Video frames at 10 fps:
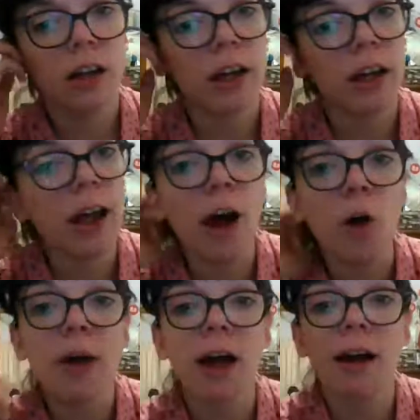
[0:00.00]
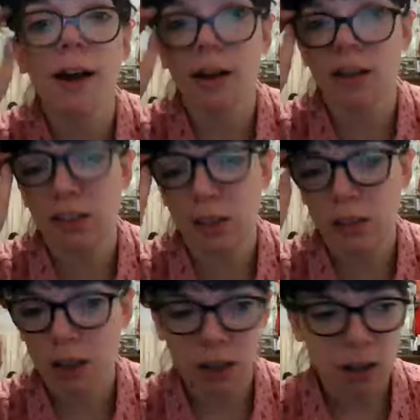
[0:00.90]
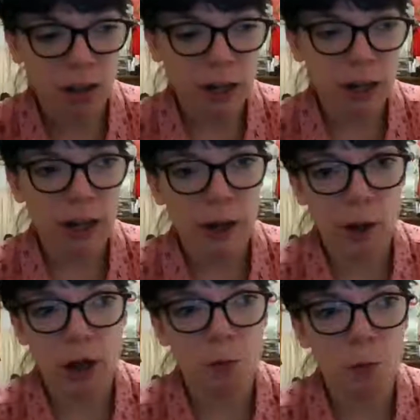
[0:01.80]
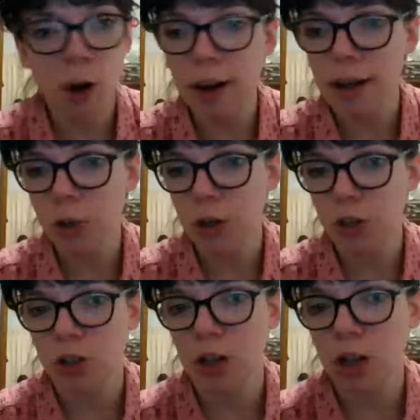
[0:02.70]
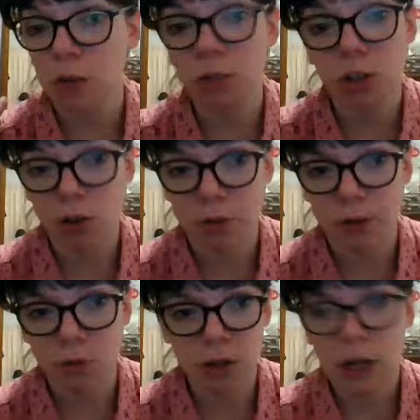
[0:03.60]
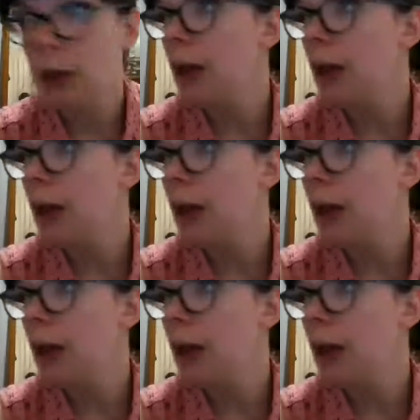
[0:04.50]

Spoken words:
Okay, how about... one last question. I'm serious about this one.